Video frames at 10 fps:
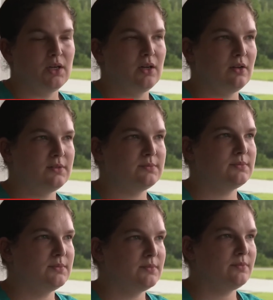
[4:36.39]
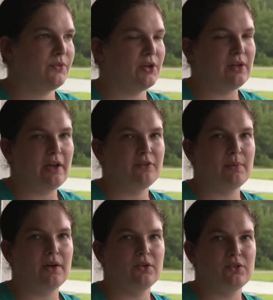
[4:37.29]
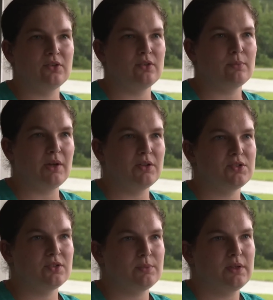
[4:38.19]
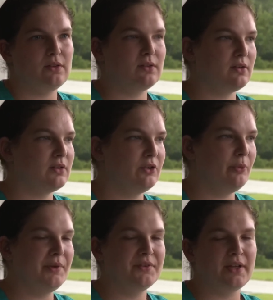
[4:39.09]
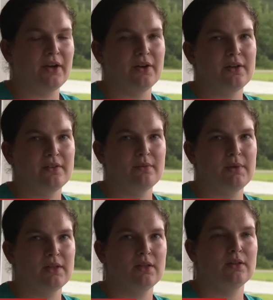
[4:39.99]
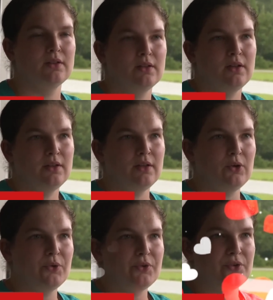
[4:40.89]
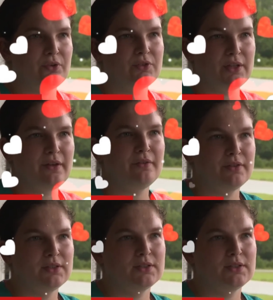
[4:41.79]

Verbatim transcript: Um, their lives matter just as much. Just because they're a little bit scary doesn't mean that they don't deserve to live.